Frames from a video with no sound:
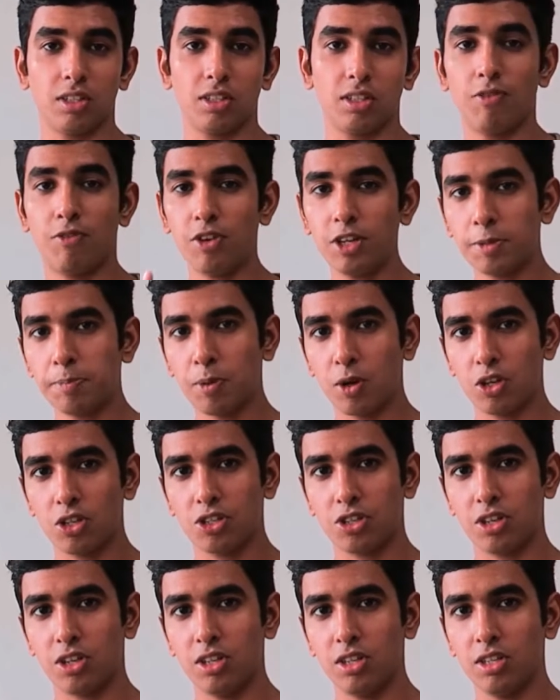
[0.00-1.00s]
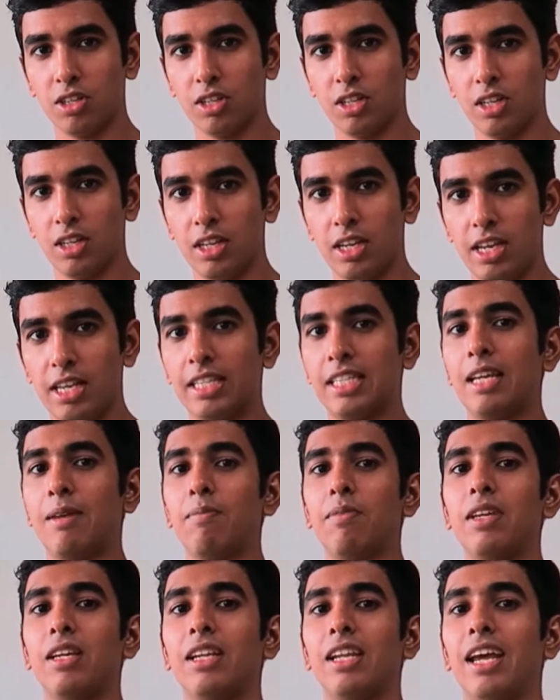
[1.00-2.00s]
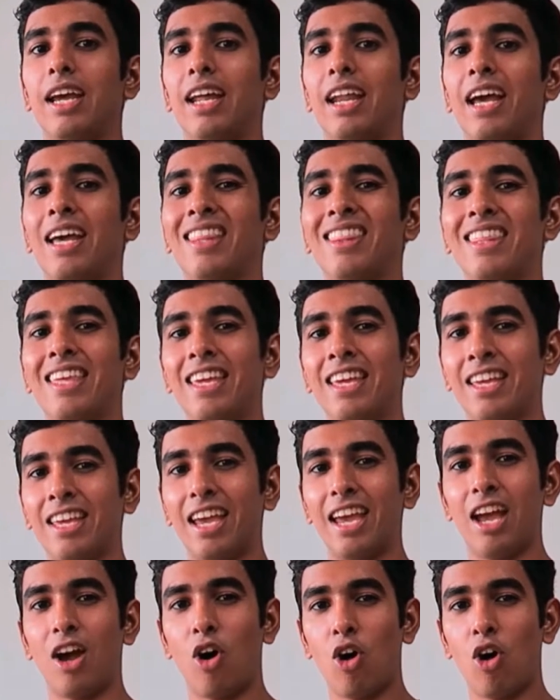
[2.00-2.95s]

The first posture is something that I think